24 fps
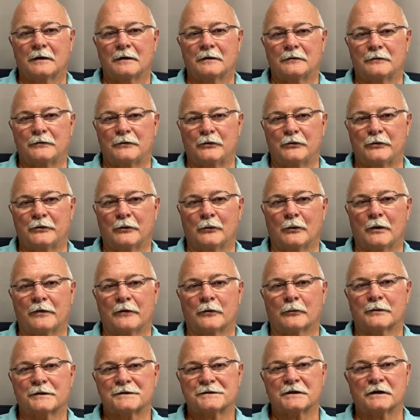due to
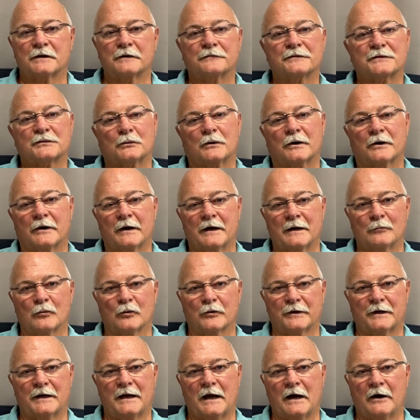the reserves we're able
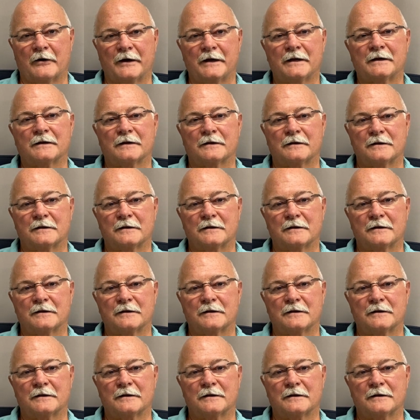to carry into